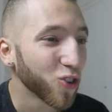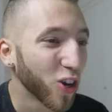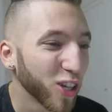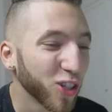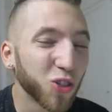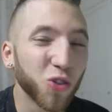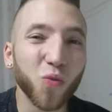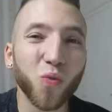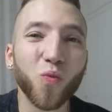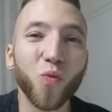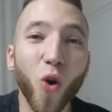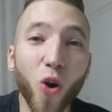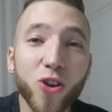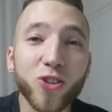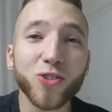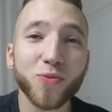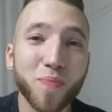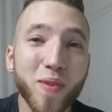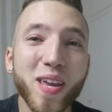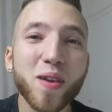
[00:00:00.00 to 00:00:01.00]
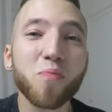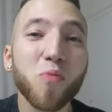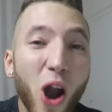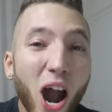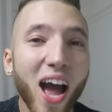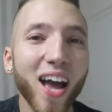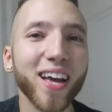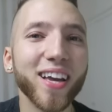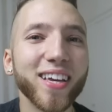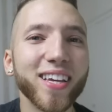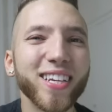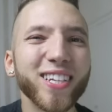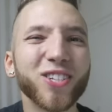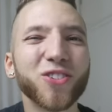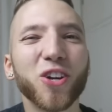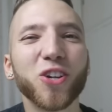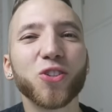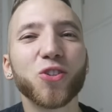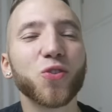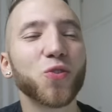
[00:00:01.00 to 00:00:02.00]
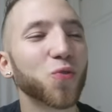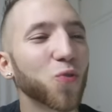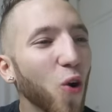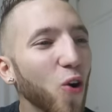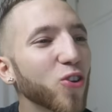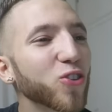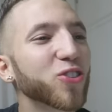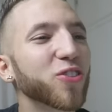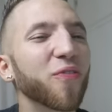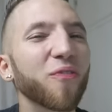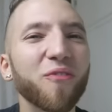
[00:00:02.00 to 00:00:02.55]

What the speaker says: trying to roast me, bruh. He's trying to roast